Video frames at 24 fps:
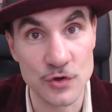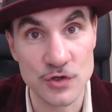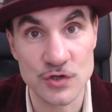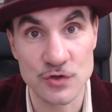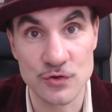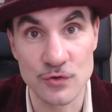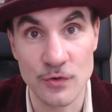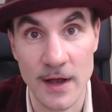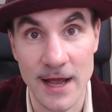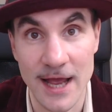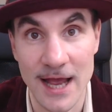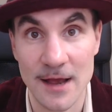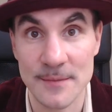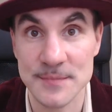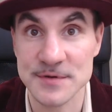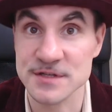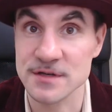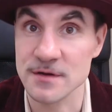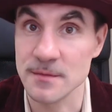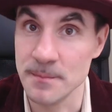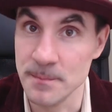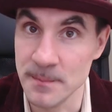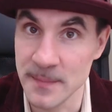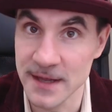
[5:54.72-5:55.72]
two apps,
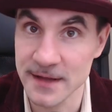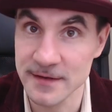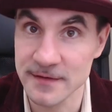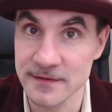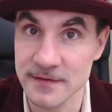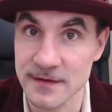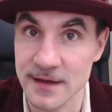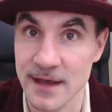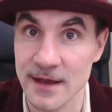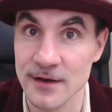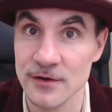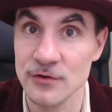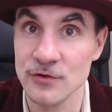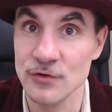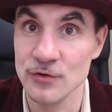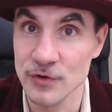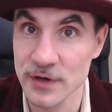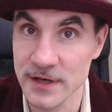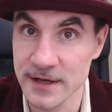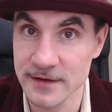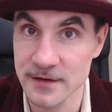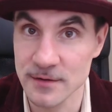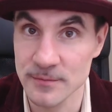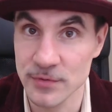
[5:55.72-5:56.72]
Mint and You
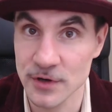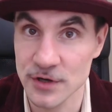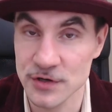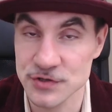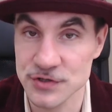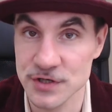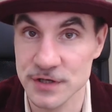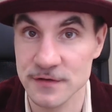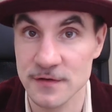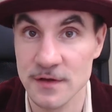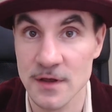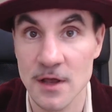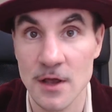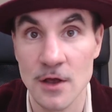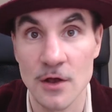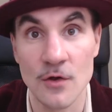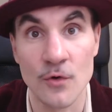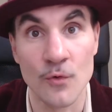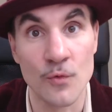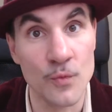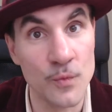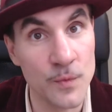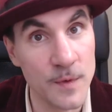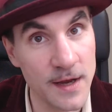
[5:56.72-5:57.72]
Need a Budget,
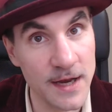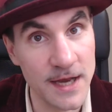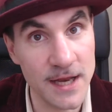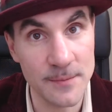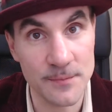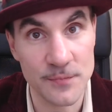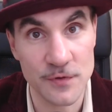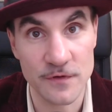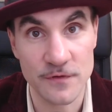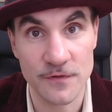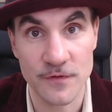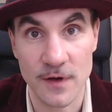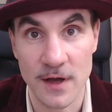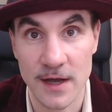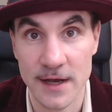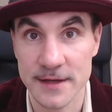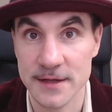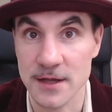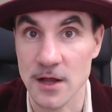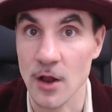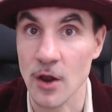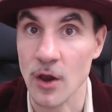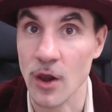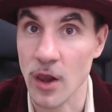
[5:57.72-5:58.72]
really provide
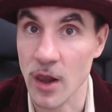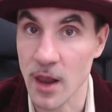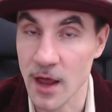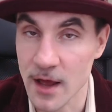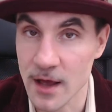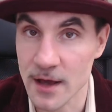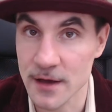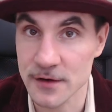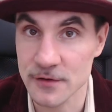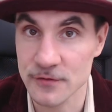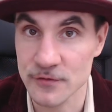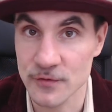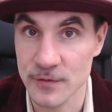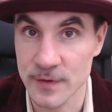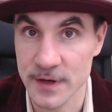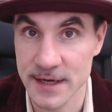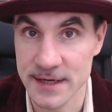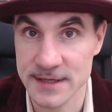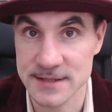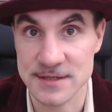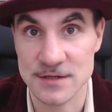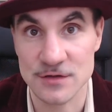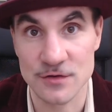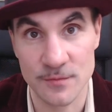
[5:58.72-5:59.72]
a lot of
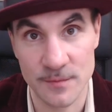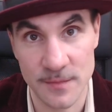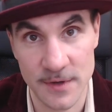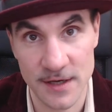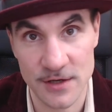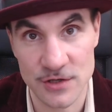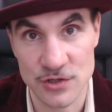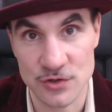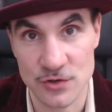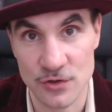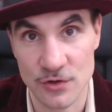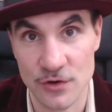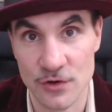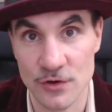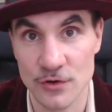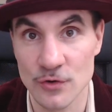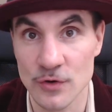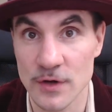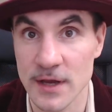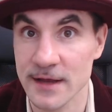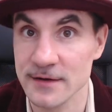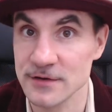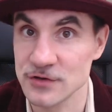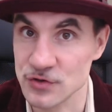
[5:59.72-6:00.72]
ways to make sure you
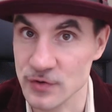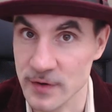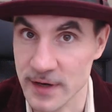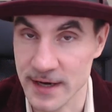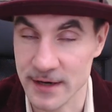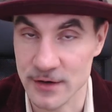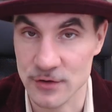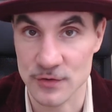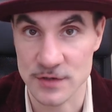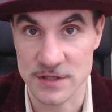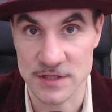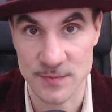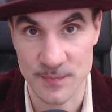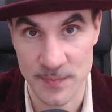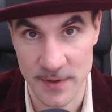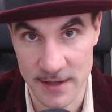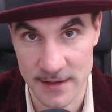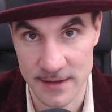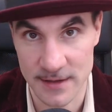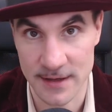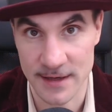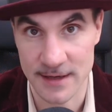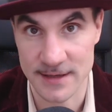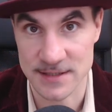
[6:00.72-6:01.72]
can track your
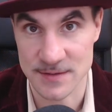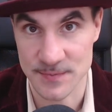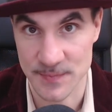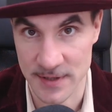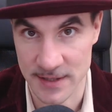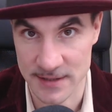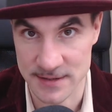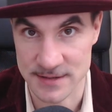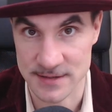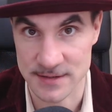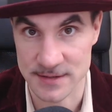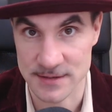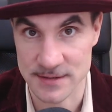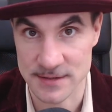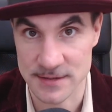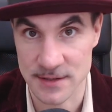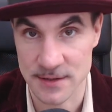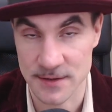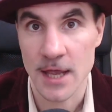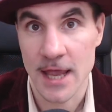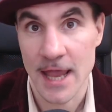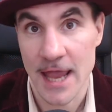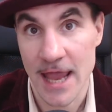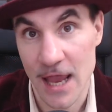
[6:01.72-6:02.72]
spending expenses.
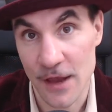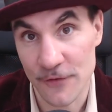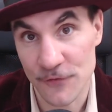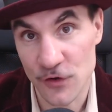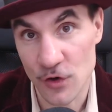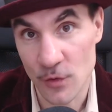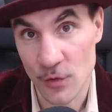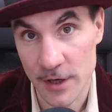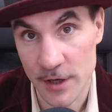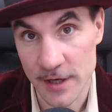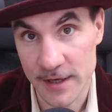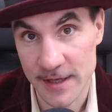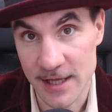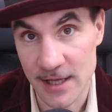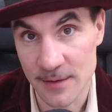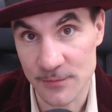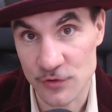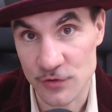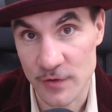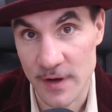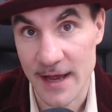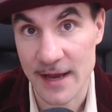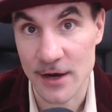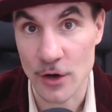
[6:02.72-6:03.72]
If you keep
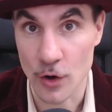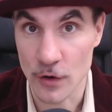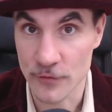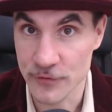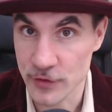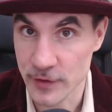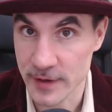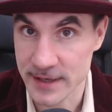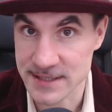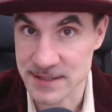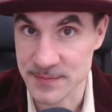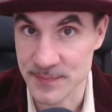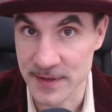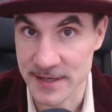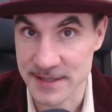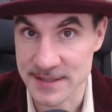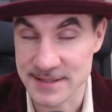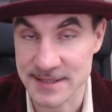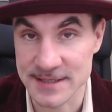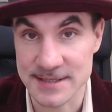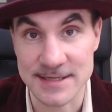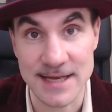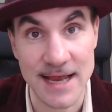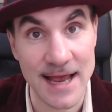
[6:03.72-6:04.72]
track of your
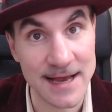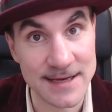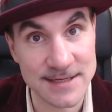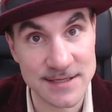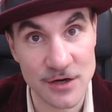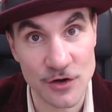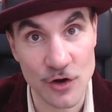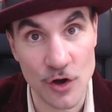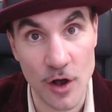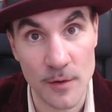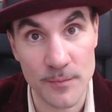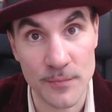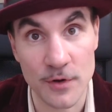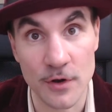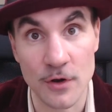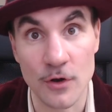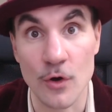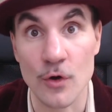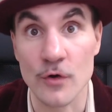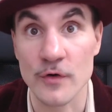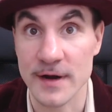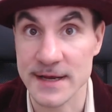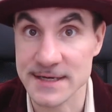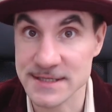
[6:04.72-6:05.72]
expenses as a couple
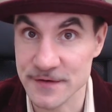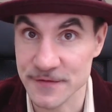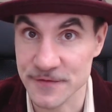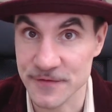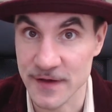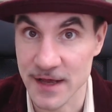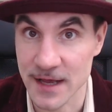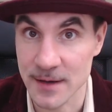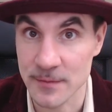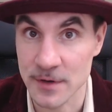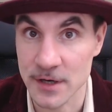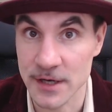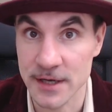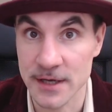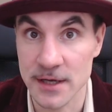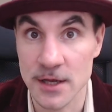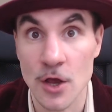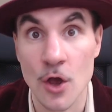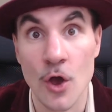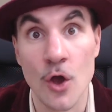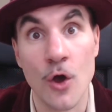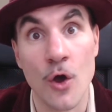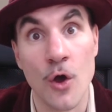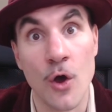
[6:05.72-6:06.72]
or as a family,
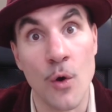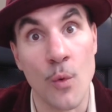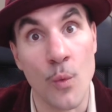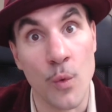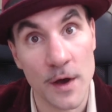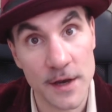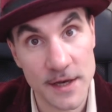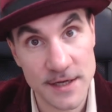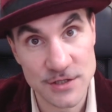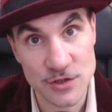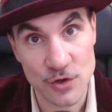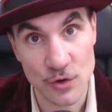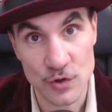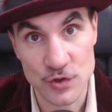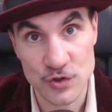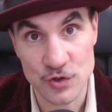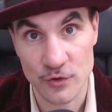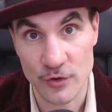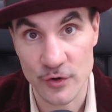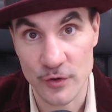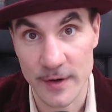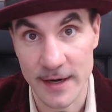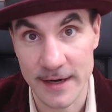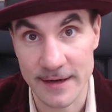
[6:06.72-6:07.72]
what is also a
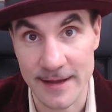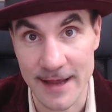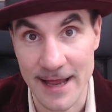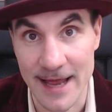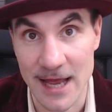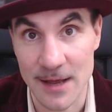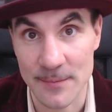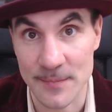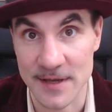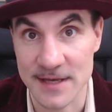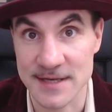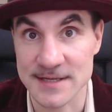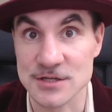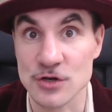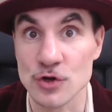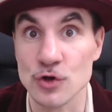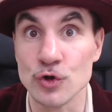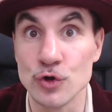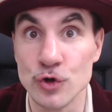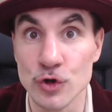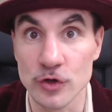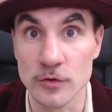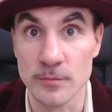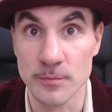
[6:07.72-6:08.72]
great app is
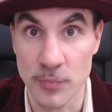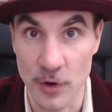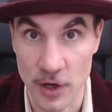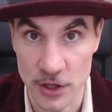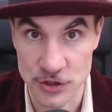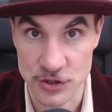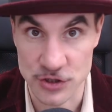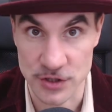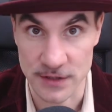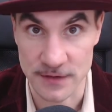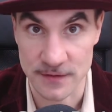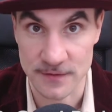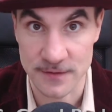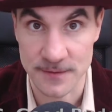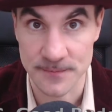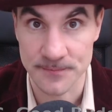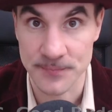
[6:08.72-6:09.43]
Good Budget.